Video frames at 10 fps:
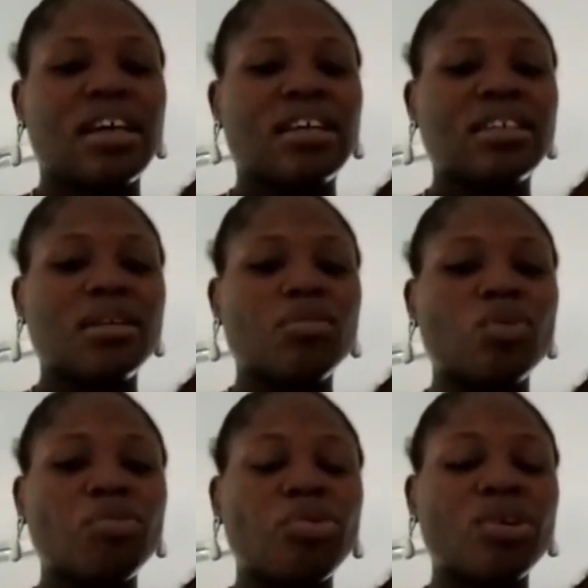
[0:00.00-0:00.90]
and
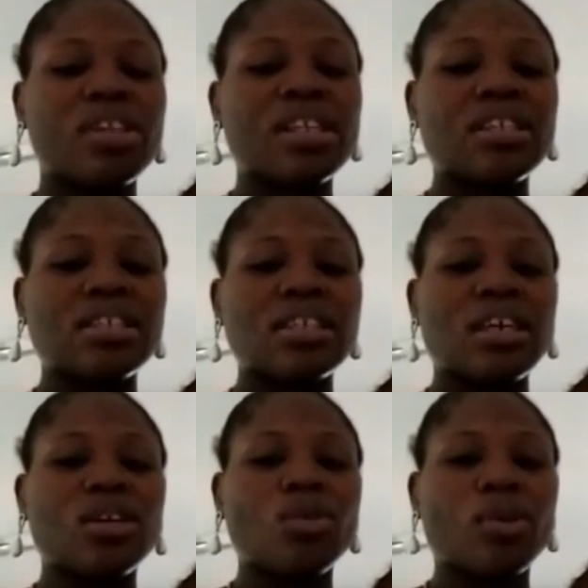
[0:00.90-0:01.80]
we pray that this
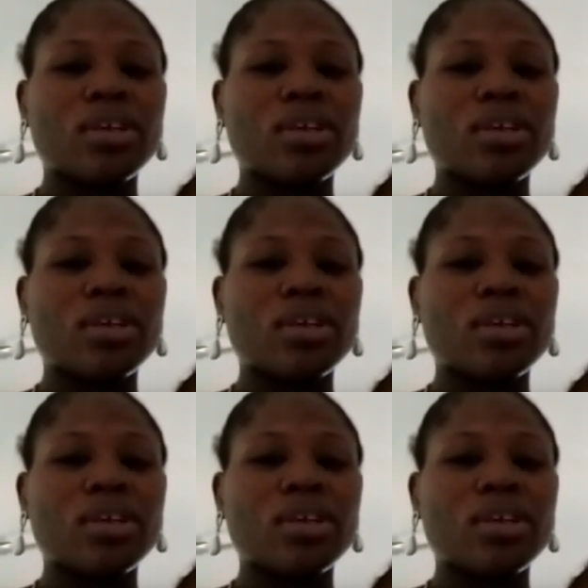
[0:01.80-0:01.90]
year you